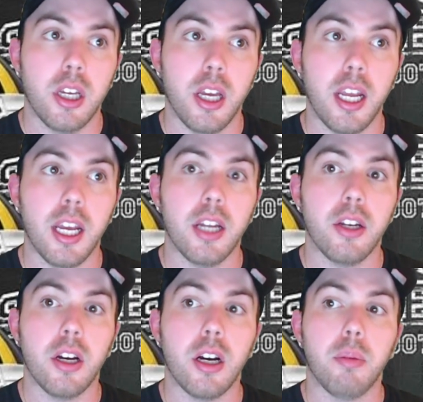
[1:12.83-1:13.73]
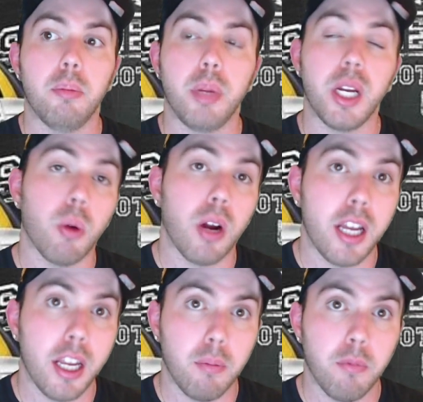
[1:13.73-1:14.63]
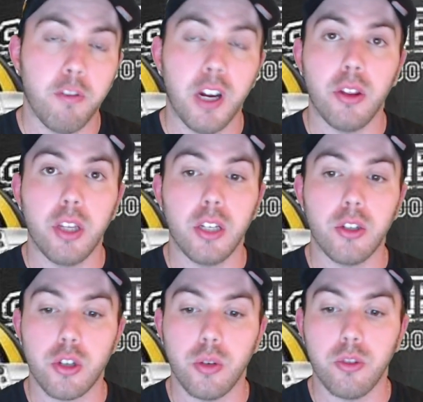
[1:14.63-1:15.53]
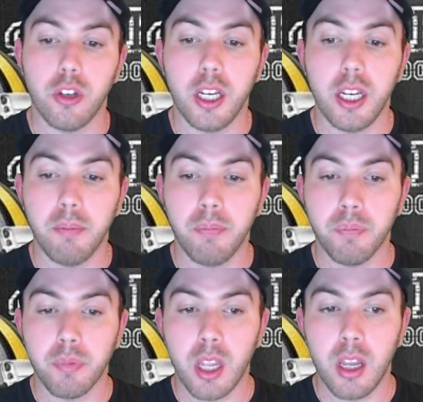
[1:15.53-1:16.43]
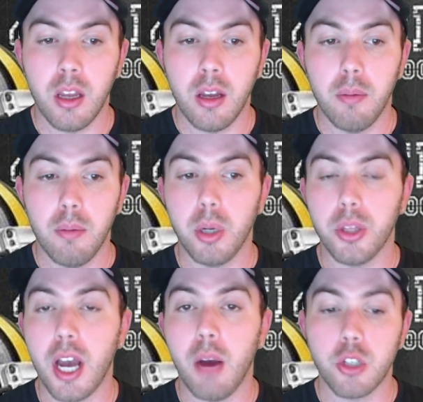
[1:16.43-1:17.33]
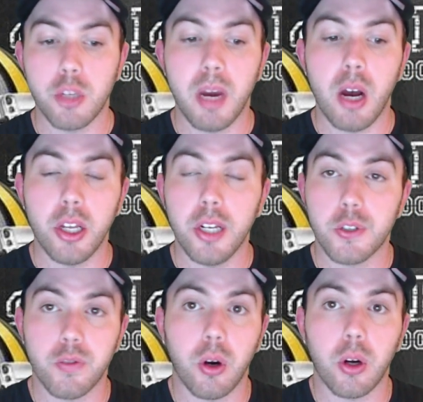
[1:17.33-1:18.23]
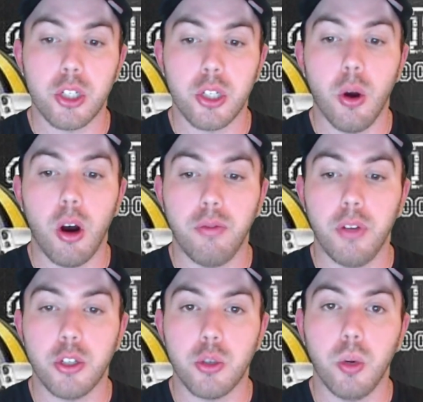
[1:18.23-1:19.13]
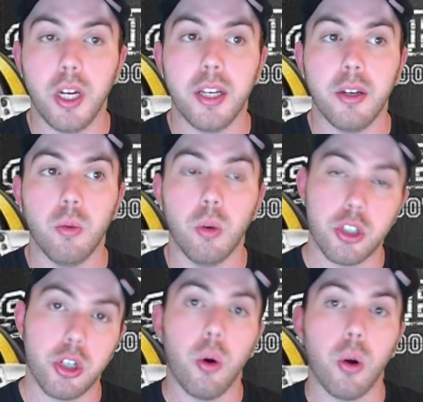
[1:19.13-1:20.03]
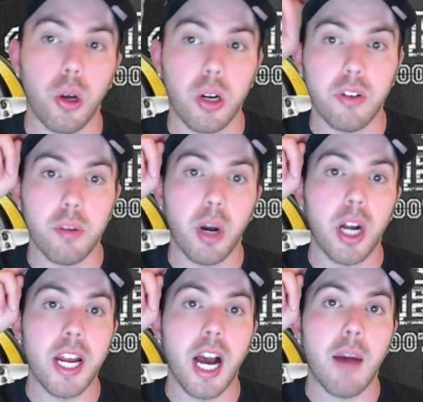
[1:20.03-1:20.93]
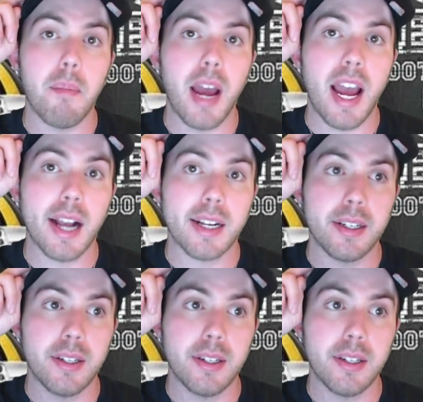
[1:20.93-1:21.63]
and Pirine found the end zone today. But that was about it as far as the offense went. What's going on, everybody? I'm Mac.